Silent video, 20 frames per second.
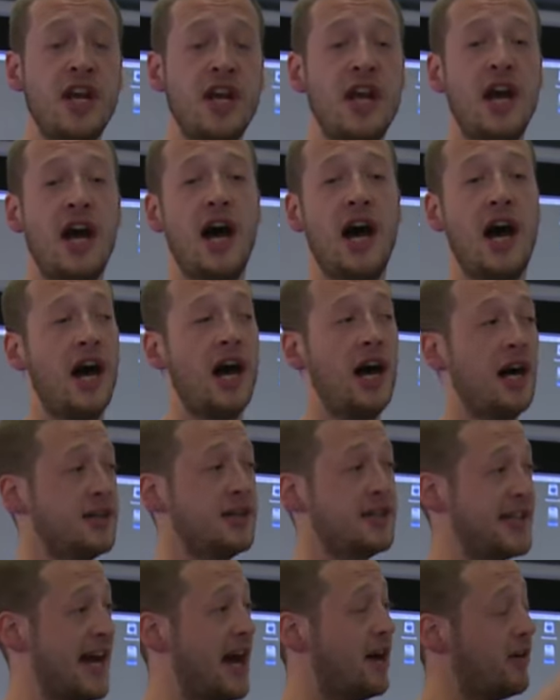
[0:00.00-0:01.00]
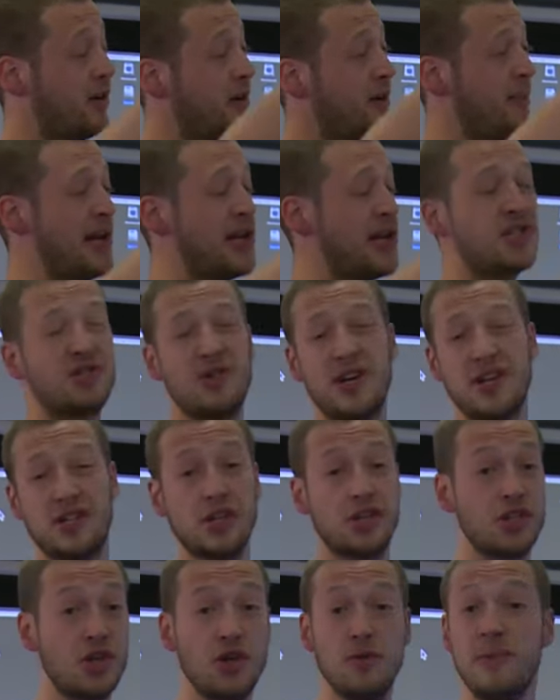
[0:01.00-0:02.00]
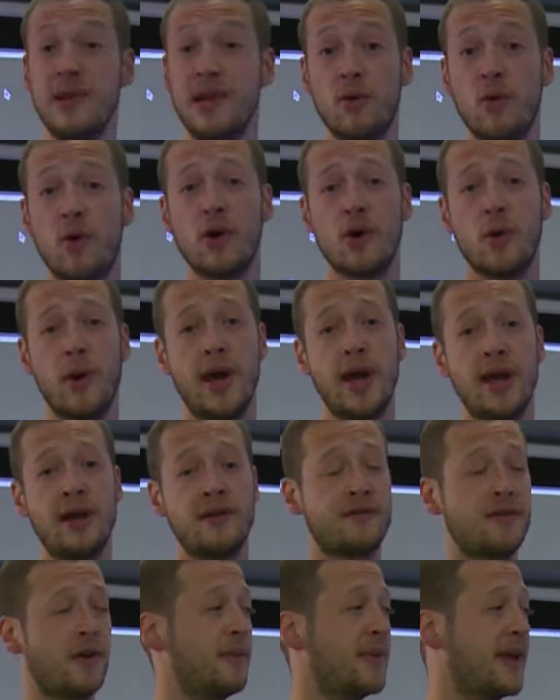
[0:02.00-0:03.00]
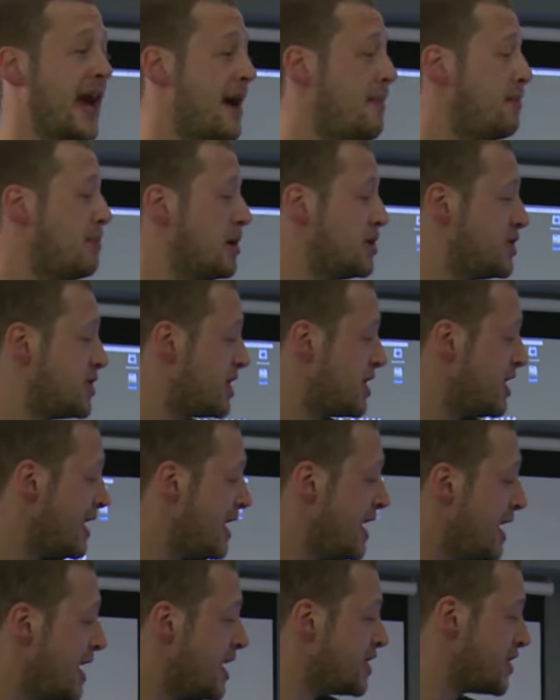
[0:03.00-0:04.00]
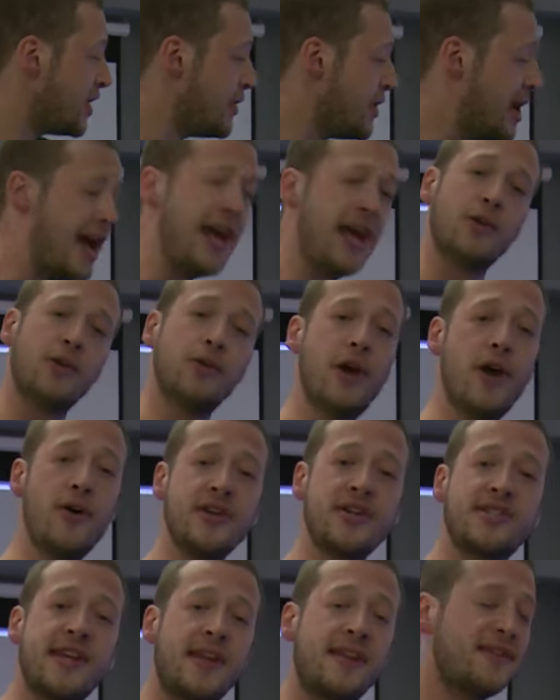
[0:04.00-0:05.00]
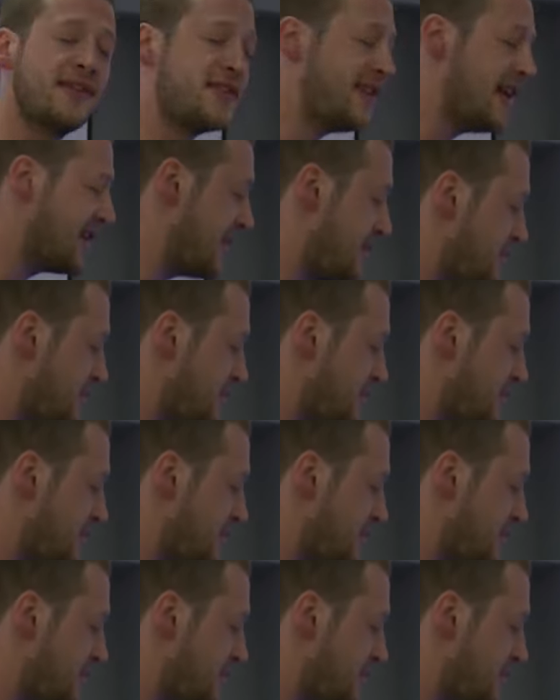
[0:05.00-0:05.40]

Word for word: uh, down Penn Street, so two minute walk away from the campus. So in here you'll notice that the setups